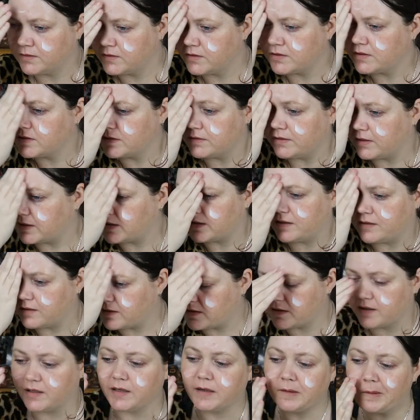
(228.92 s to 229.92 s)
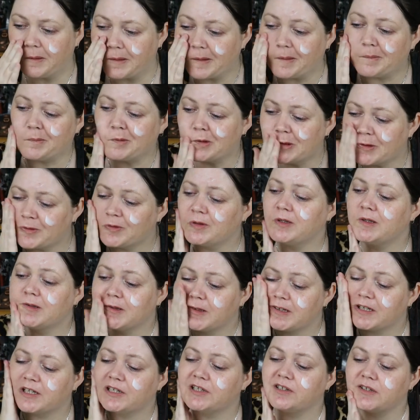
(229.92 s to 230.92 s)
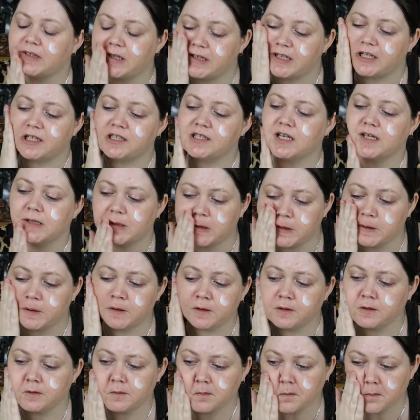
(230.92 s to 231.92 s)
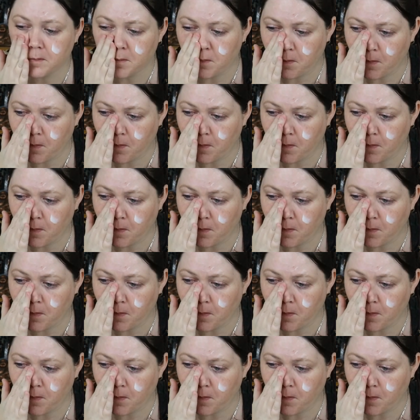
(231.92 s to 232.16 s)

Just so I can see what I'm doing. I don't need a ton.